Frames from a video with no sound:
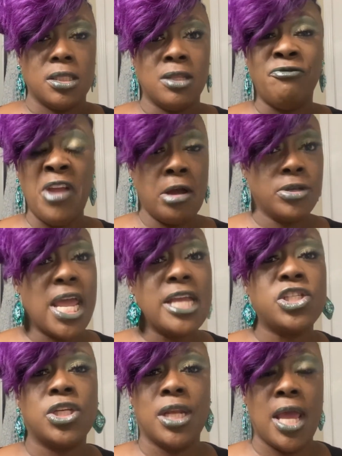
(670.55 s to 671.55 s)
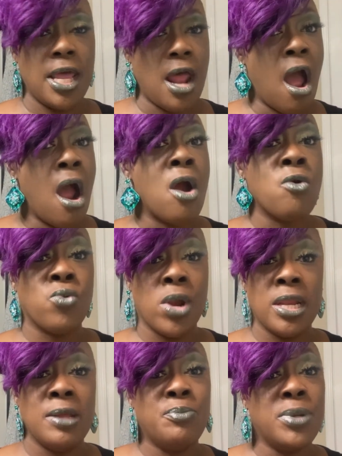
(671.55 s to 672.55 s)
the foundation had
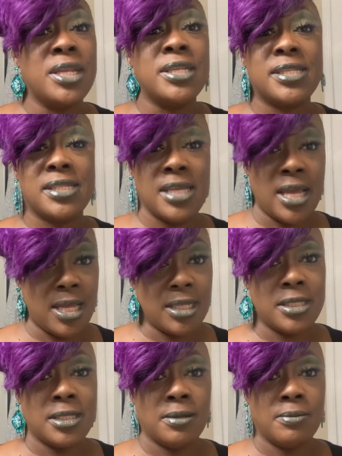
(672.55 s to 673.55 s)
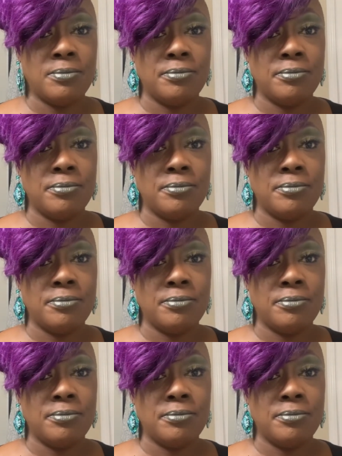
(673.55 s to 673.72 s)
already been set.